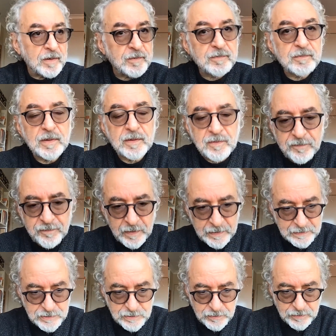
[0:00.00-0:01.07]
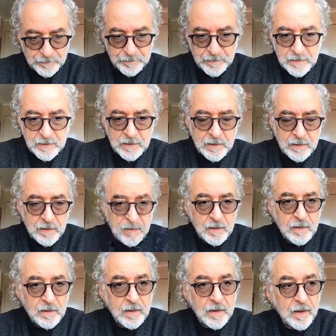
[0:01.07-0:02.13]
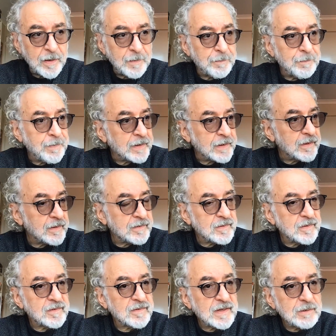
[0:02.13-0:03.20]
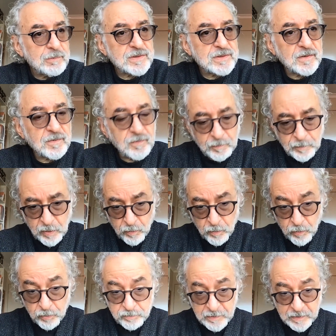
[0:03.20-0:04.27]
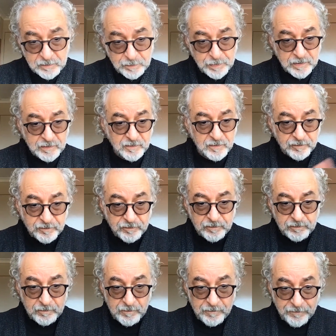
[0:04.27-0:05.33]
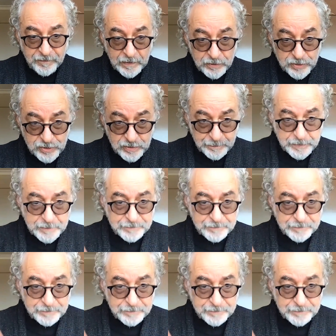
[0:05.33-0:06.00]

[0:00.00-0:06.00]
it's a funny term, but it distinguishes from our ordinary experience of fellowship.